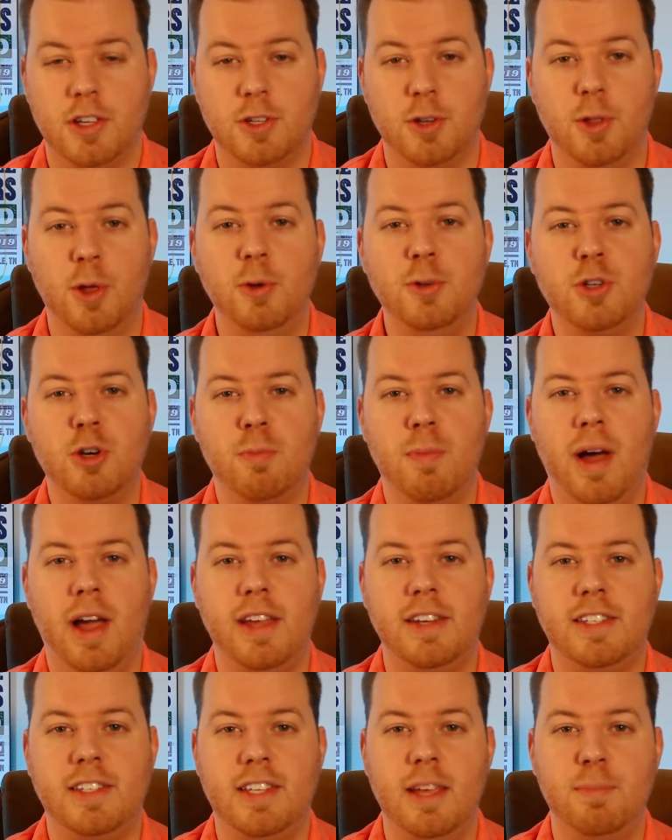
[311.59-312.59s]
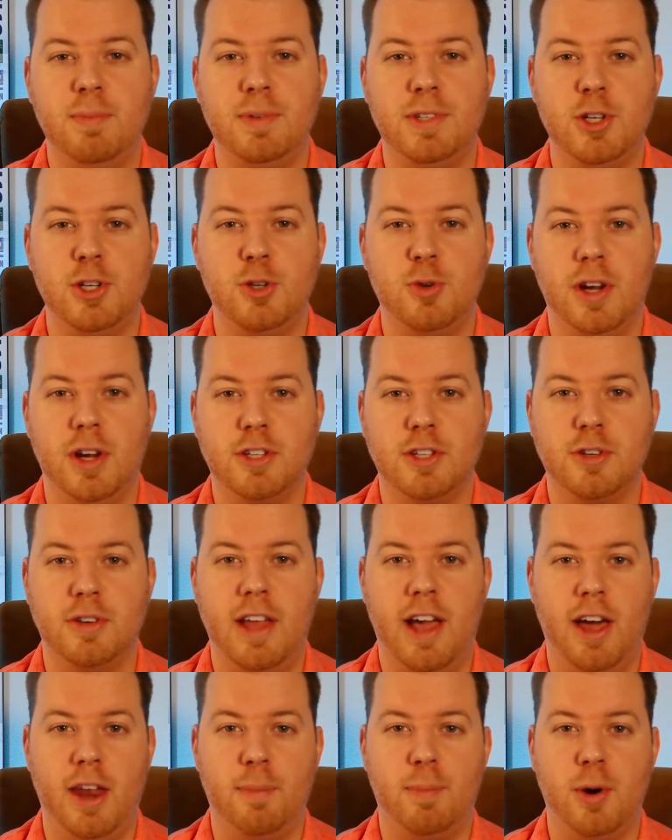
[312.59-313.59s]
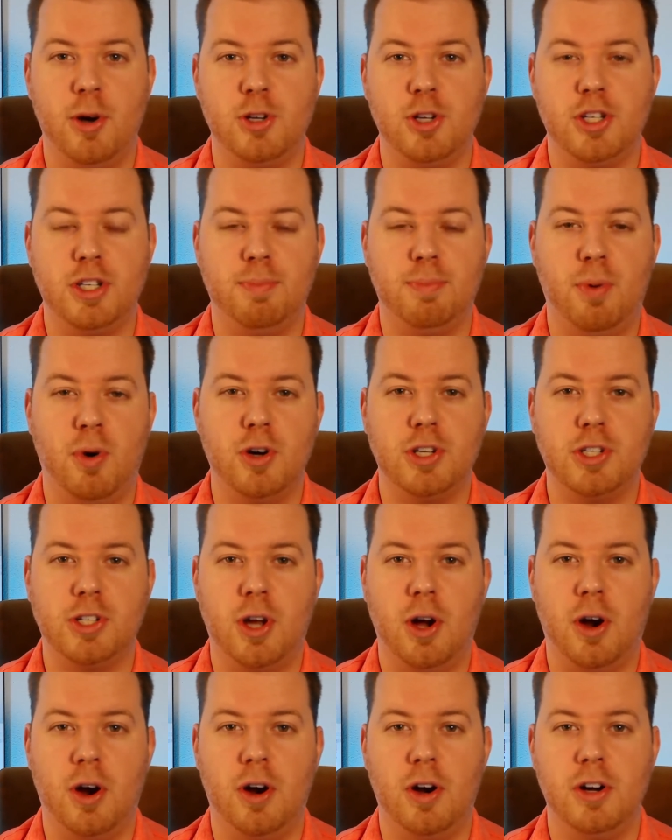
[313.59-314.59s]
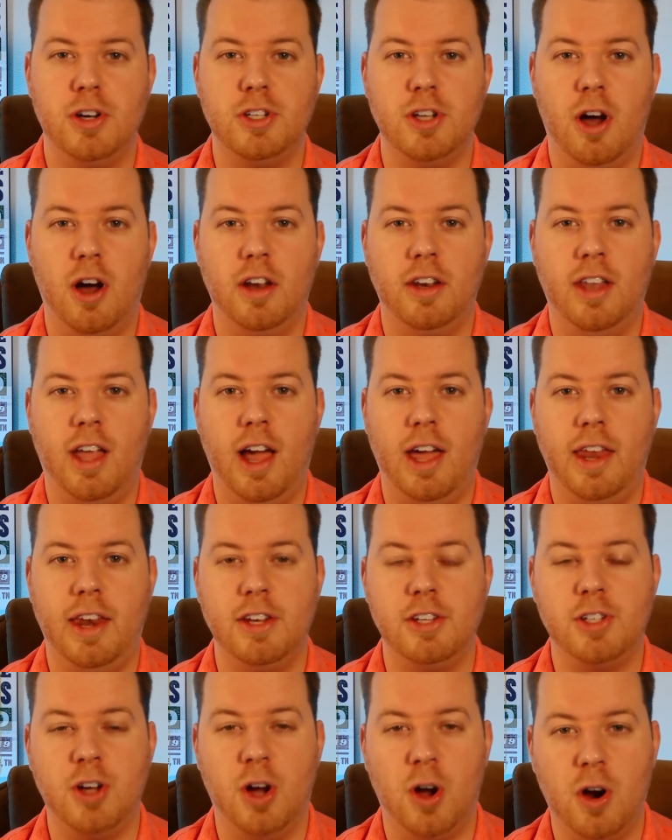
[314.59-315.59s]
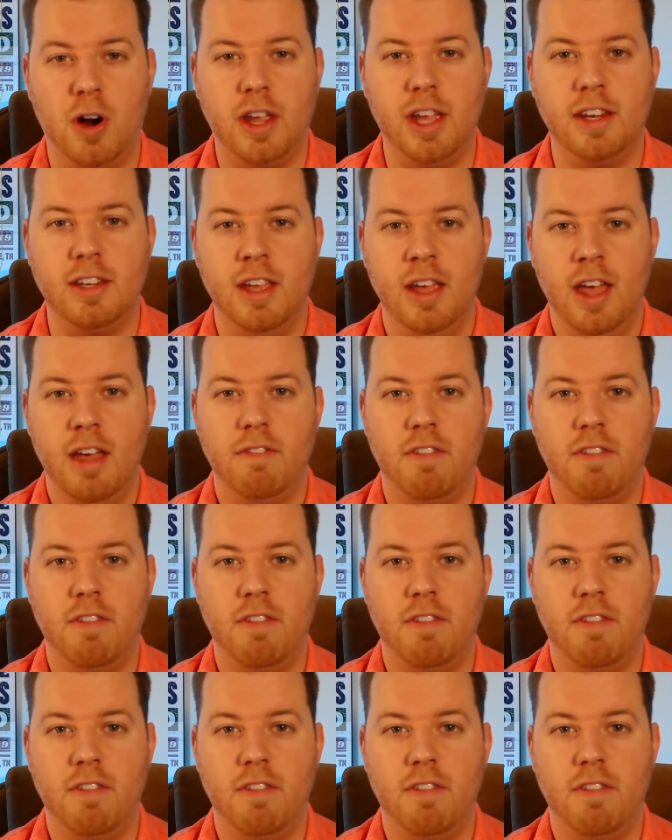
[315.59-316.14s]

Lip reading: So those are my tips and tricks on how to purchase sports cards online at Target.